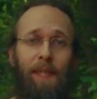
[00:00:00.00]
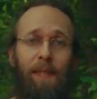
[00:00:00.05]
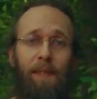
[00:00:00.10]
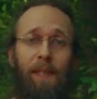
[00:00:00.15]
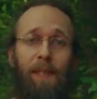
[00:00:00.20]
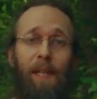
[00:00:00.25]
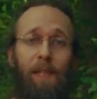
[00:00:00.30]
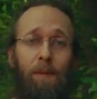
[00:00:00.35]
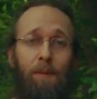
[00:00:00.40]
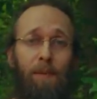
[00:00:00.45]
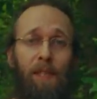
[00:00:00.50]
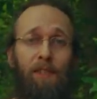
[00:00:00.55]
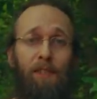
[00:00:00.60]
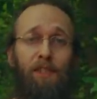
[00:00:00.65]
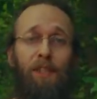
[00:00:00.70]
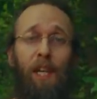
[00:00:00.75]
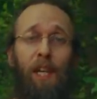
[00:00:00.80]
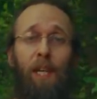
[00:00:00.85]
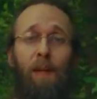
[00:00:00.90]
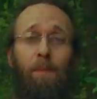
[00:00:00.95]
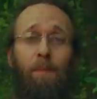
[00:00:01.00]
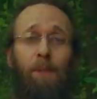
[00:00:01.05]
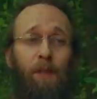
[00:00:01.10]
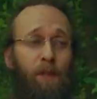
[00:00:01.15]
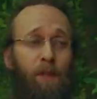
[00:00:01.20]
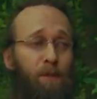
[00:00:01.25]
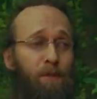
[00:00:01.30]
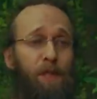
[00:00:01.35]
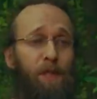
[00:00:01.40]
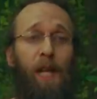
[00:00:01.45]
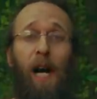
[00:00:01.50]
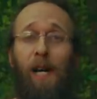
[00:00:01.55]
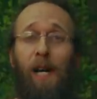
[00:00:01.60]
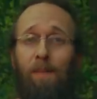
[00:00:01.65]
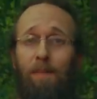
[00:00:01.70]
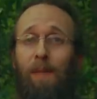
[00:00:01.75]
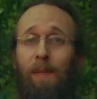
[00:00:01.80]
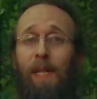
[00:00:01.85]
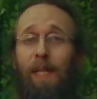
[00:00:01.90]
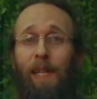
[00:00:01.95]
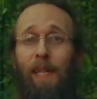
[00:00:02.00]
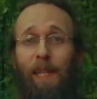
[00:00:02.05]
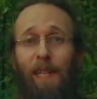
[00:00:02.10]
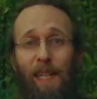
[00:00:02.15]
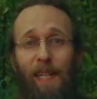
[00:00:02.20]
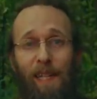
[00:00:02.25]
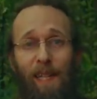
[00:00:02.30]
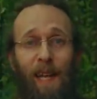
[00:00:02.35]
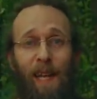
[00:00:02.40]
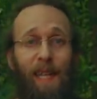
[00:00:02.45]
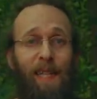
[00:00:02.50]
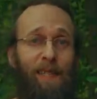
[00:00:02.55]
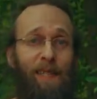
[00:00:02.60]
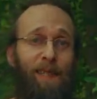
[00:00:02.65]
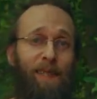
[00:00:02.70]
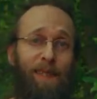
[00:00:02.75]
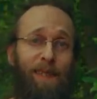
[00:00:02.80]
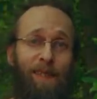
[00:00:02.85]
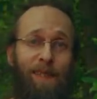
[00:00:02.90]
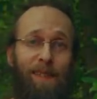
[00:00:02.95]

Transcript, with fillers: not to be ashamed of not being enlightened,